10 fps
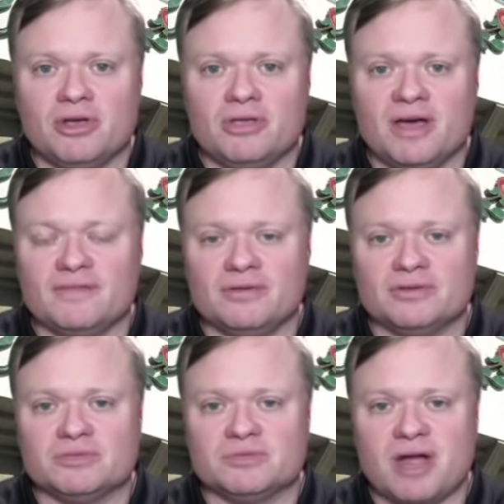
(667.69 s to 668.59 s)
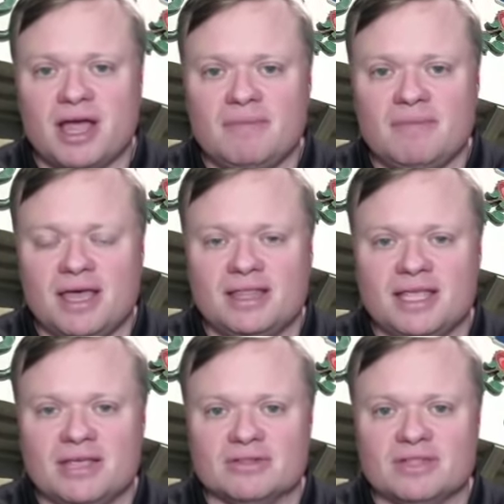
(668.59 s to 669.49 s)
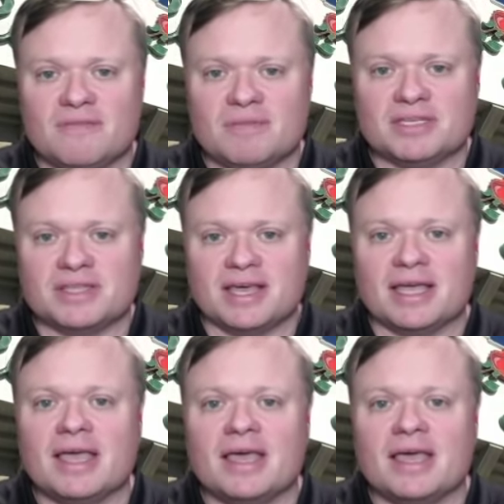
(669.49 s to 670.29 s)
All you have to do is subscribe, and then you'll never miss a thing.